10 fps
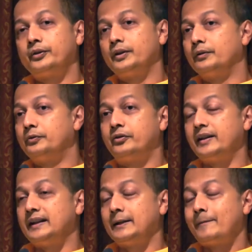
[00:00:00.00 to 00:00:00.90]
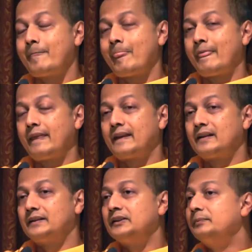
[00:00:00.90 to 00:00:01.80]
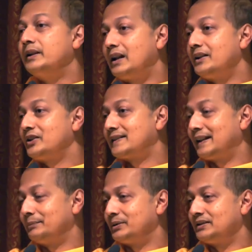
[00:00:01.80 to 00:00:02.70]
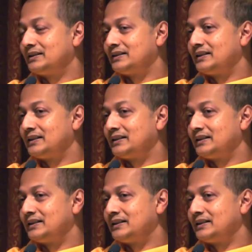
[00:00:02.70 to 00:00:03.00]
uh, free. This mirage example,